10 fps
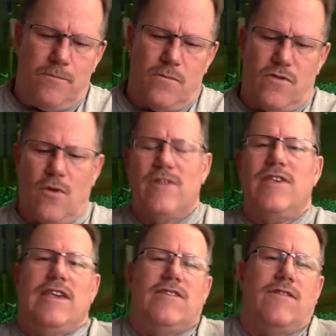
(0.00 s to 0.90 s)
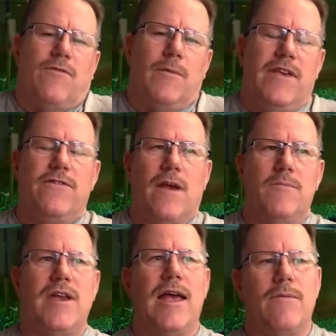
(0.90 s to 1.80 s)
So it's easy for me
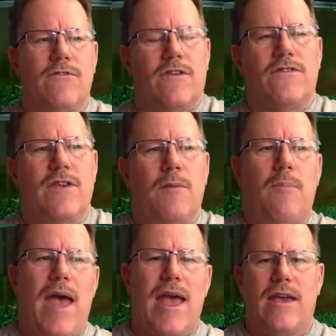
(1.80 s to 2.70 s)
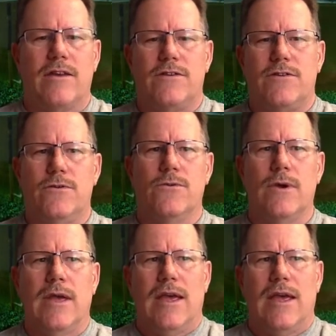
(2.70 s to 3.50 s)
sometimes to sit back and to